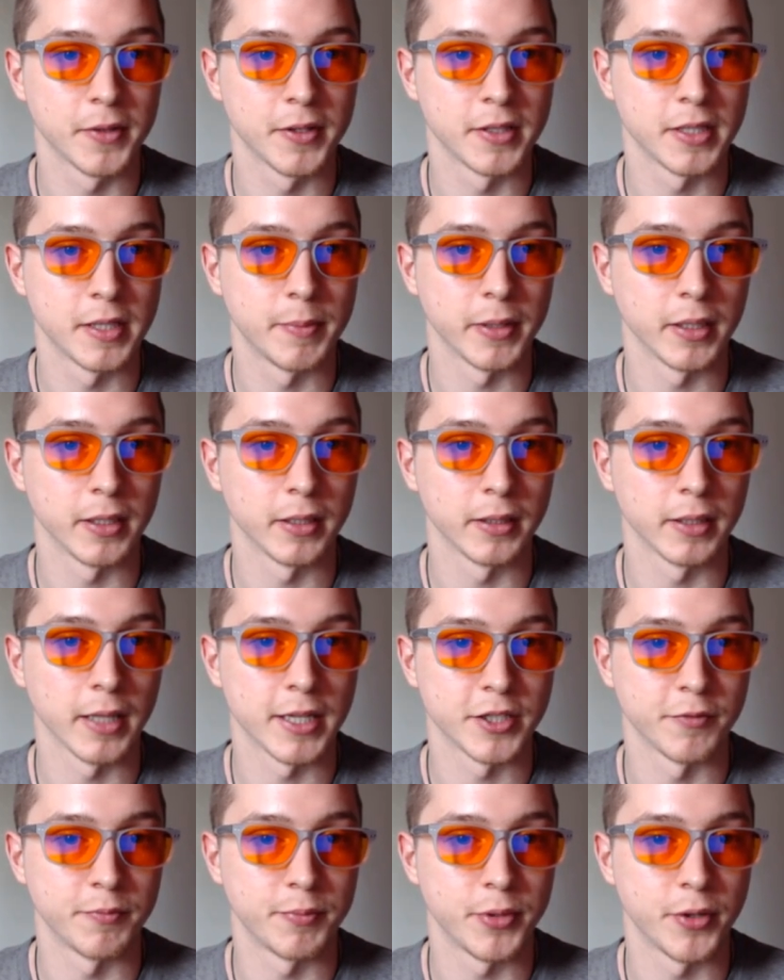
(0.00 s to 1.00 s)
Sipping a
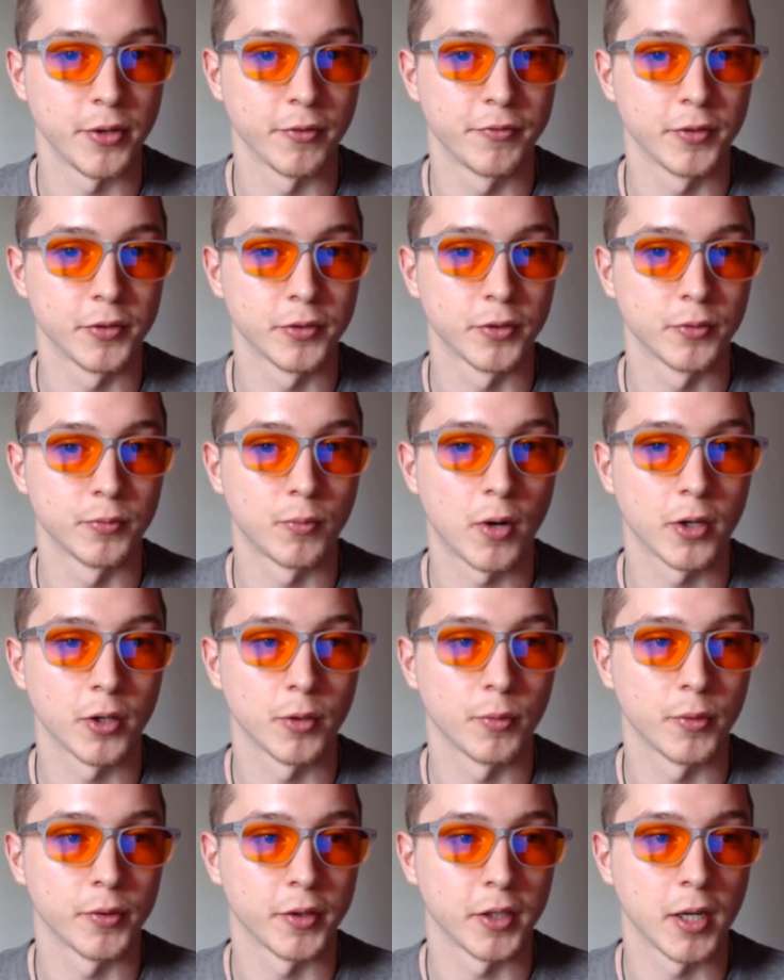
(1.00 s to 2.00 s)
glass of pure filtered
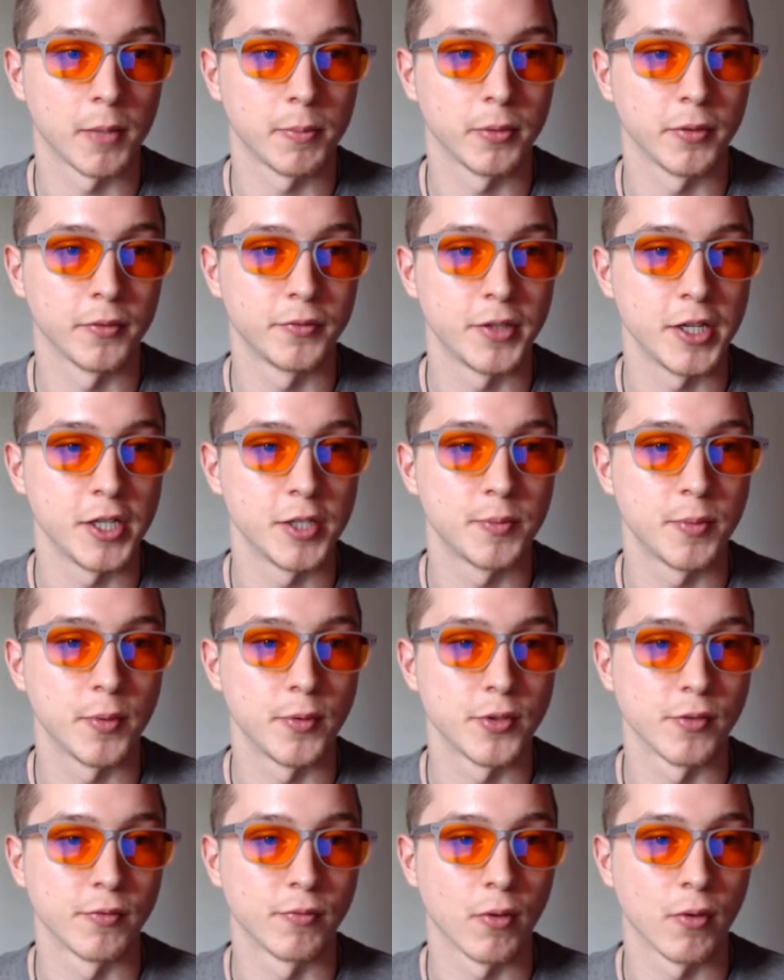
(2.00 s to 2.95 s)
water with a couple of teaspoons